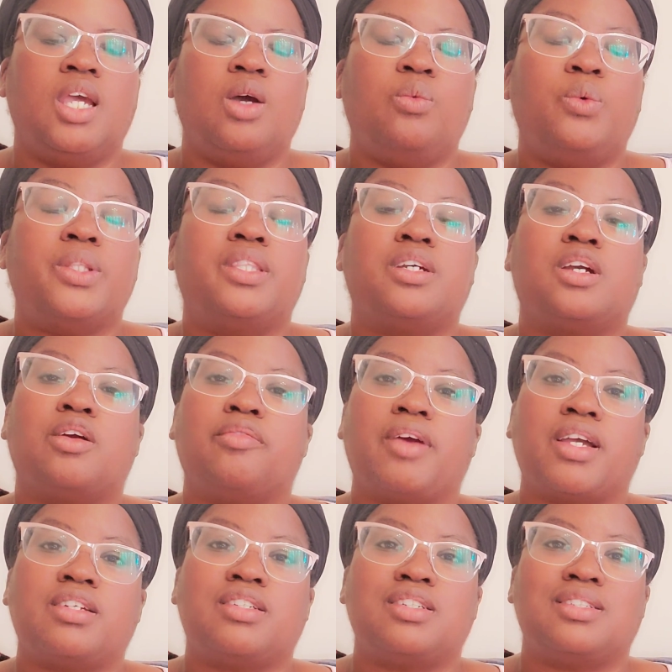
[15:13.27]
with the
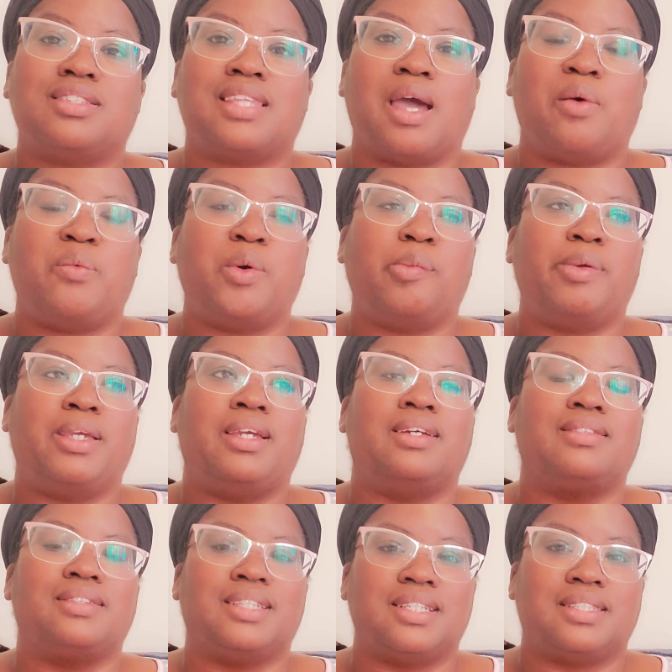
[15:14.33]
corrections that were
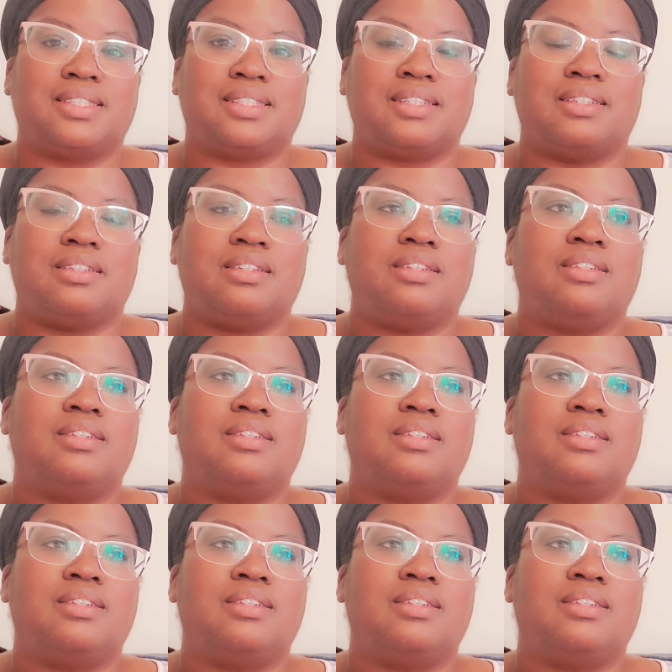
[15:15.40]
being listed,